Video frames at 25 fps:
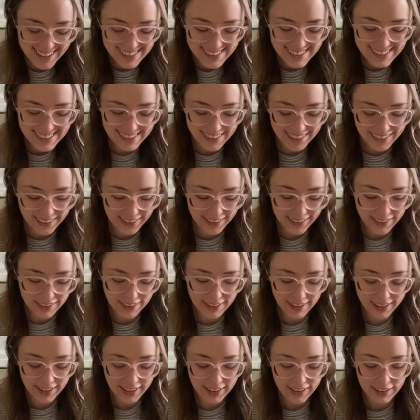so
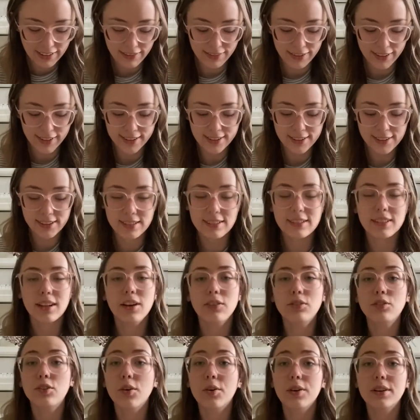first,
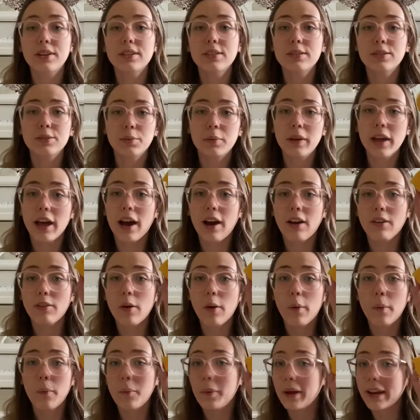of course, we
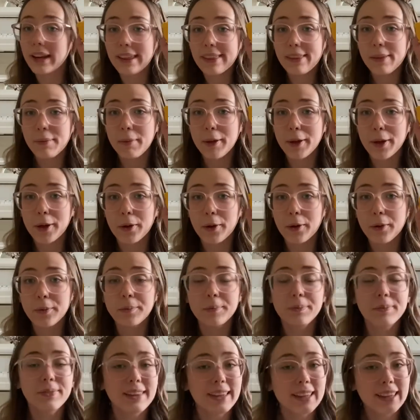have Winnie the Pooh
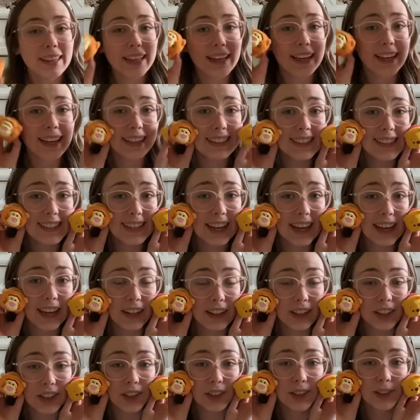and
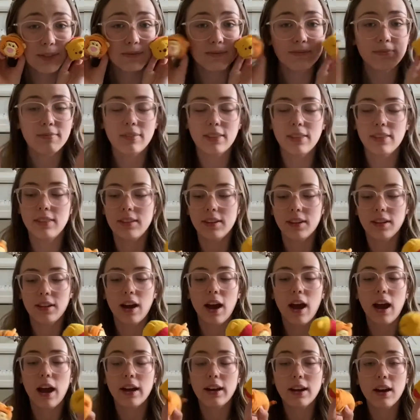Tigger, the
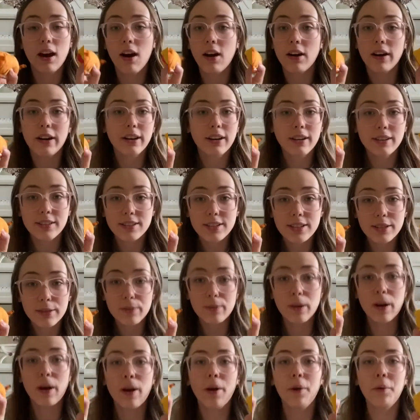iconic
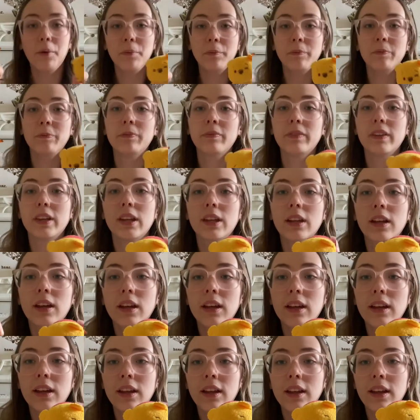duo.
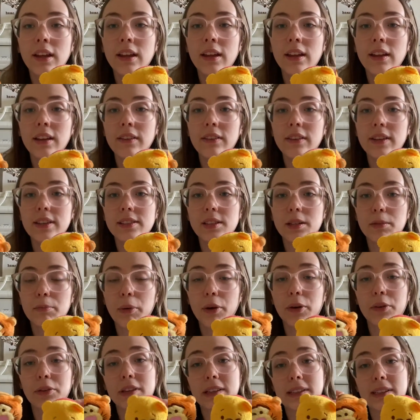These are
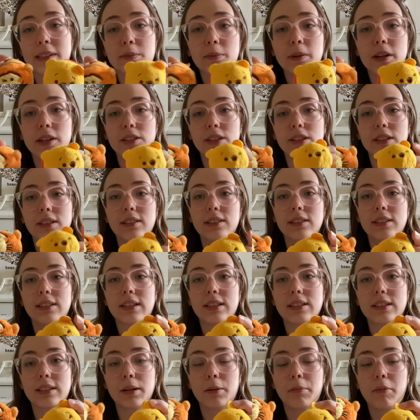both expressions because
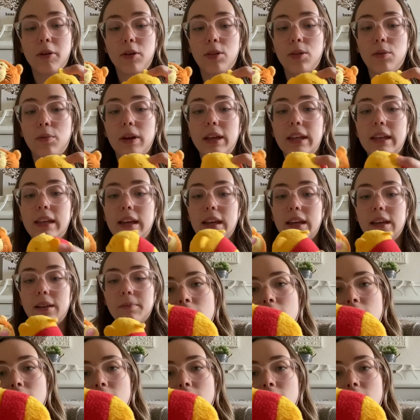they're both winking.